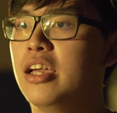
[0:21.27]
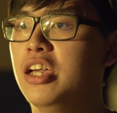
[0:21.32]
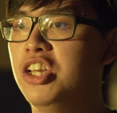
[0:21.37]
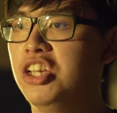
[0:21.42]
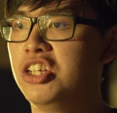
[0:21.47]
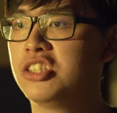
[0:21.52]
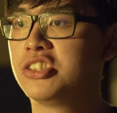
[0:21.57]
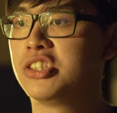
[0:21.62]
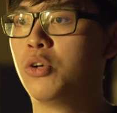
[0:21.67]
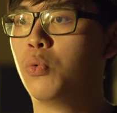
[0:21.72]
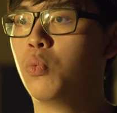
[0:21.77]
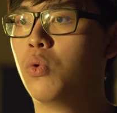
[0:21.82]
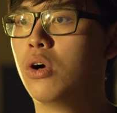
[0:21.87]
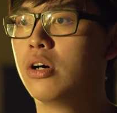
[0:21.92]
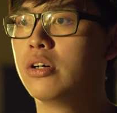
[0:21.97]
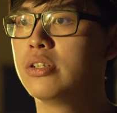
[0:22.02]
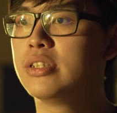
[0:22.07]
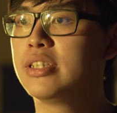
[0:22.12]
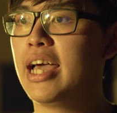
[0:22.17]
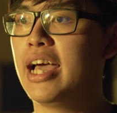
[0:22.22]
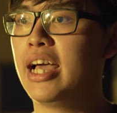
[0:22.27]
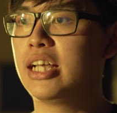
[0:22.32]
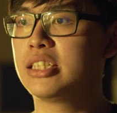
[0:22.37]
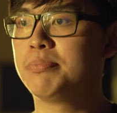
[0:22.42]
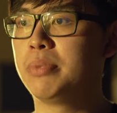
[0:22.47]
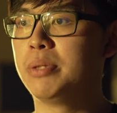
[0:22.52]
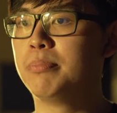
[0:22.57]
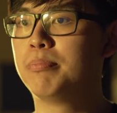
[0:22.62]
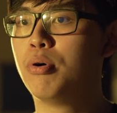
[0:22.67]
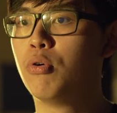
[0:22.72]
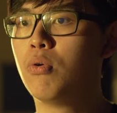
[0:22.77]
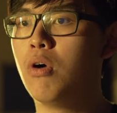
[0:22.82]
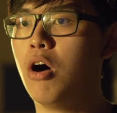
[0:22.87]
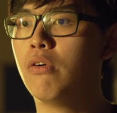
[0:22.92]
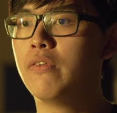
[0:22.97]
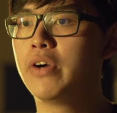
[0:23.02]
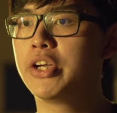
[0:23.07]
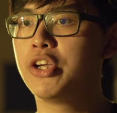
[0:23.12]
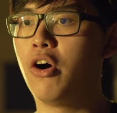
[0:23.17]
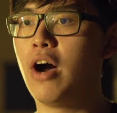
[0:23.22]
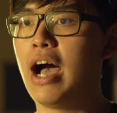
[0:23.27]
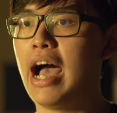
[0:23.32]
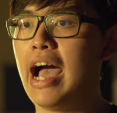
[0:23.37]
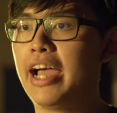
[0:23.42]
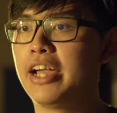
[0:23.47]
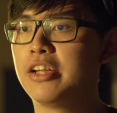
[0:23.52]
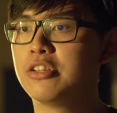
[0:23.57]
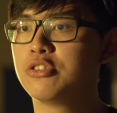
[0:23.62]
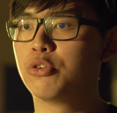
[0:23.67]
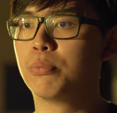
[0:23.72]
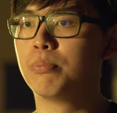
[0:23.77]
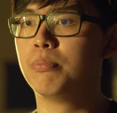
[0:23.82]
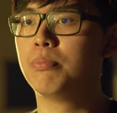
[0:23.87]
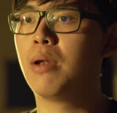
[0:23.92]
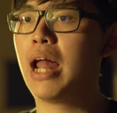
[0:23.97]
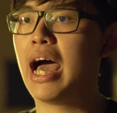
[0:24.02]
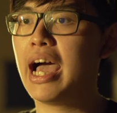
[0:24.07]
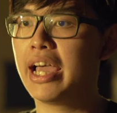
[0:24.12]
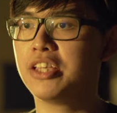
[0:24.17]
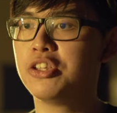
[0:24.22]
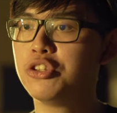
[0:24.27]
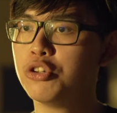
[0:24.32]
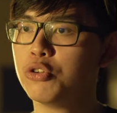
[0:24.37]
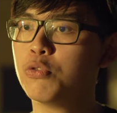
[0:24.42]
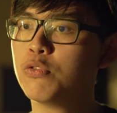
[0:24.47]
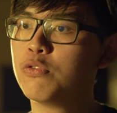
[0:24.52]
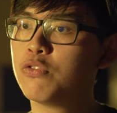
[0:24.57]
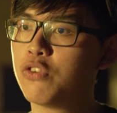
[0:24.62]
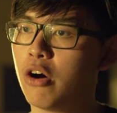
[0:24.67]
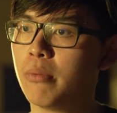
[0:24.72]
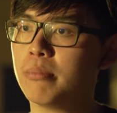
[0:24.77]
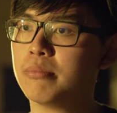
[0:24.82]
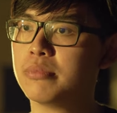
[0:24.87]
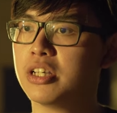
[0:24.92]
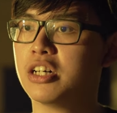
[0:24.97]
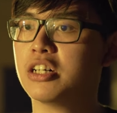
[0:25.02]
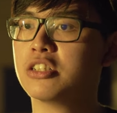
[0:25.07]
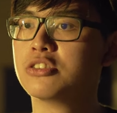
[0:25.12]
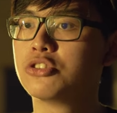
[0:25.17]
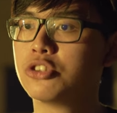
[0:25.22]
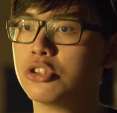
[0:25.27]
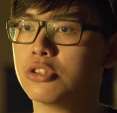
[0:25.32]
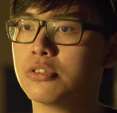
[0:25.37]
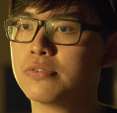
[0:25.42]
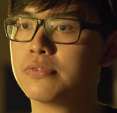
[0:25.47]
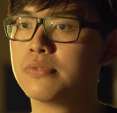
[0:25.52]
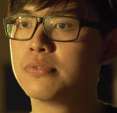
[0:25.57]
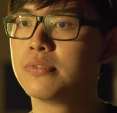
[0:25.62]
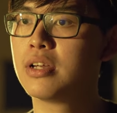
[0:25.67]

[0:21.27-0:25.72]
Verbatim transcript: It is the world that has been pulled over your eye to blind you from the truth.